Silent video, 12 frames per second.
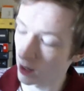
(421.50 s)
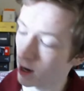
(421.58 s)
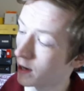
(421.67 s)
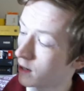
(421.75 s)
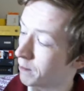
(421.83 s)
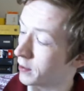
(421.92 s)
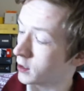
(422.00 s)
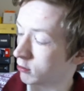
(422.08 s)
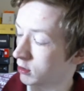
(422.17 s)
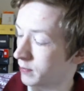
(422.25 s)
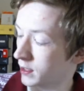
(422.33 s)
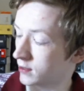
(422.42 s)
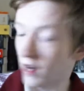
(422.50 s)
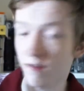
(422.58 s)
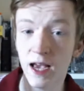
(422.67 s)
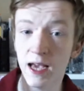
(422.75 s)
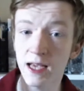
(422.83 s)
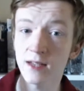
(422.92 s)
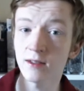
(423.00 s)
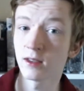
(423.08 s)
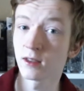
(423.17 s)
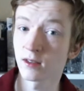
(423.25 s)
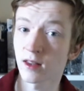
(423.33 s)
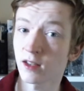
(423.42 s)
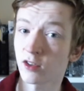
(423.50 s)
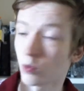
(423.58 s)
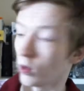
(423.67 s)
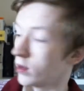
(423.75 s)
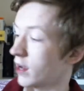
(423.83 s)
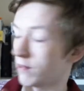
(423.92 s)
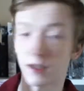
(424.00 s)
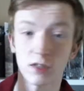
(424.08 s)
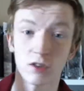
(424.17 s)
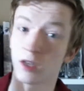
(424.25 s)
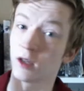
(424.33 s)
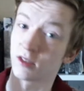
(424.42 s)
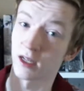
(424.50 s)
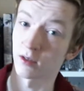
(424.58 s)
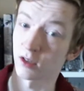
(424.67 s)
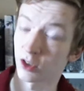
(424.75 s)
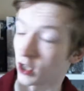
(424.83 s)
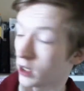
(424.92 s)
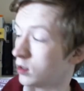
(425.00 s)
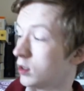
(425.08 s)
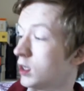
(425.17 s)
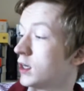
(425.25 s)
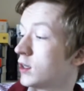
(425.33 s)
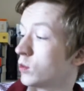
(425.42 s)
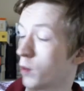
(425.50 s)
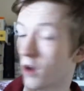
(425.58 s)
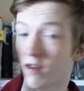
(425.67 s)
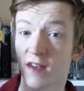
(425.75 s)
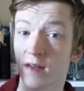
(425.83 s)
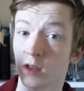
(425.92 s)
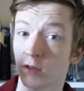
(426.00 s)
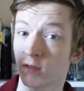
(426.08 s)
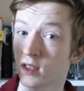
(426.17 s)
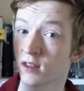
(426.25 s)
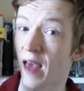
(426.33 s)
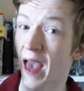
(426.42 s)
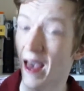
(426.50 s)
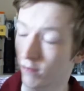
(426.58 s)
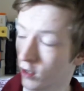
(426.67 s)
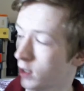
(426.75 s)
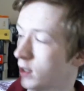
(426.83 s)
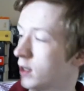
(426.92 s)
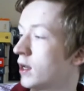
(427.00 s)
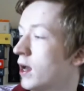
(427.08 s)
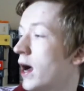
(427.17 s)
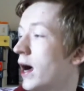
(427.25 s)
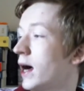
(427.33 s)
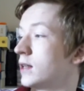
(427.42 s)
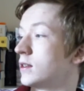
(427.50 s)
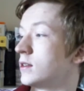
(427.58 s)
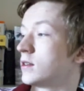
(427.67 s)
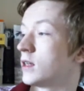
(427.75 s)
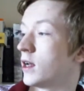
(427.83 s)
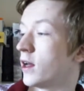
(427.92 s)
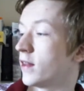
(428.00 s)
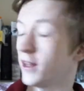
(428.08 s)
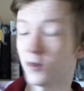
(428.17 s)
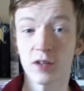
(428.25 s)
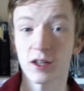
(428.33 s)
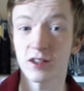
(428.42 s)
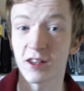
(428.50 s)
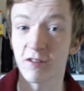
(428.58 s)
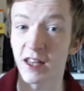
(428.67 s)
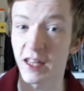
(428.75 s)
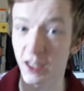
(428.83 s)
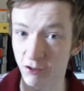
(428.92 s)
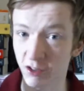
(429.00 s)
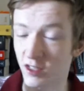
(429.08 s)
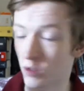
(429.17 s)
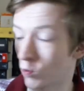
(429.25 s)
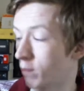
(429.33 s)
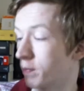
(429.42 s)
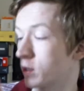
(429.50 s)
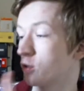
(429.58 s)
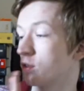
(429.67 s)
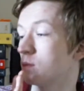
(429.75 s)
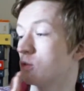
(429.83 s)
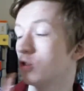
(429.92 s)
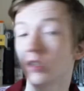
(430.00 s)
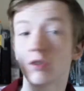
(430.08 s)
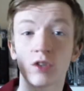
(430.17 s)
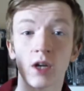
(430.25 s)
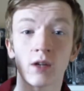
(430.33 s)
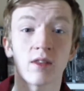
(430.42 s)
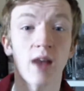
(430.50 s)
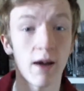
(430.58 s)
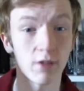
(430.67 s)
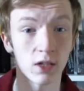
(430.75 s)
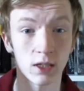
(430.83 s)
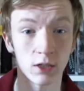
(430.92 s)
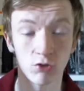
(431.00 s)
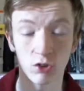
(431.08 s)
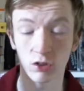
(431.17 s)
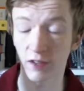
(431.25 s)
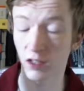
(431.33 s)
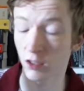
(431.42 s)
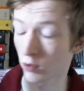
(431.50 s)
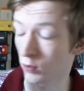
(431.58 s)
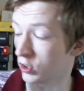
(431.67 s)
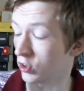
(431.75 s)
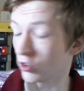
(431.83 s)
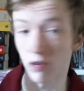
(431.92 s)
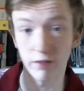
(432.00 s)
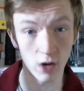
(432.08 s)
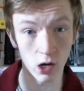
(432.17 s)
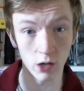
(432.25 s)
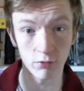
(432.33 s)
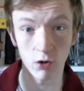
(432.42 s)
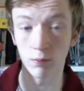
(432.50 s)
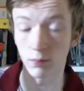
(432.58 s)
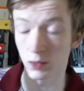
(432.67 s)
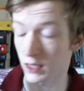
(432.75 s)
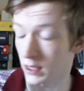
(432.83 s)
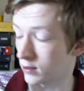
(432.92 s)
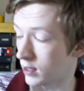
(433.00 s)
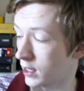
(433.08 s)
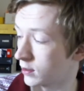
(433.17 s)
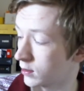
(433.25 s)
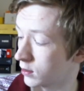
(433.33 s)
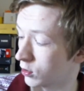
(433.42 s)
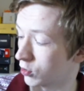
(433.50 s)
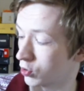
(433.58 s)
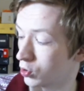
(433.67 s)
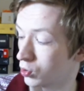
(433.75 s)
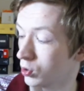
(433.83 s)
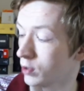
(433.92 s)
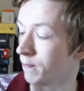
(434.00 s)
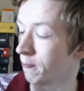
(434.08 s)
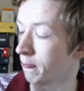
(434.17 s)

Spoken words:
I Am Pilgrim by Terry Hayes. So this is one that I've mentioned loads of times on this channel. It's one of my favourite thrillers ever. And this is actually a really interesting one because he was due to go to the Harrogate Literature Festival, which is not far from Leeds and Store.